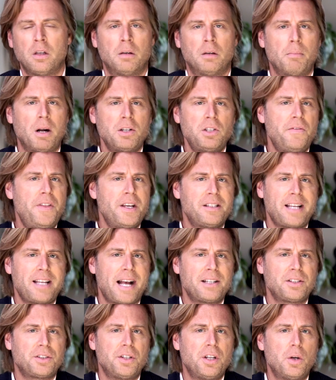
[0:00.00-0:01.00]
Much of this
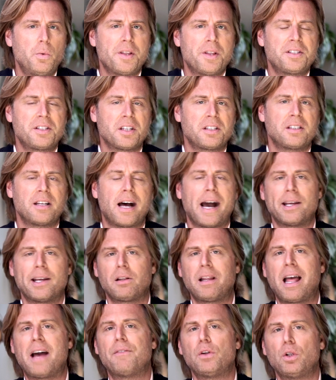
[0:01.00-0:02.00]
has to do with
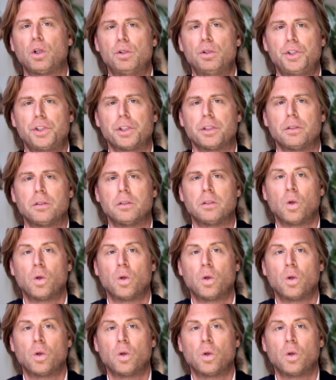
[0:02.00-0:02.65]
societal evolution,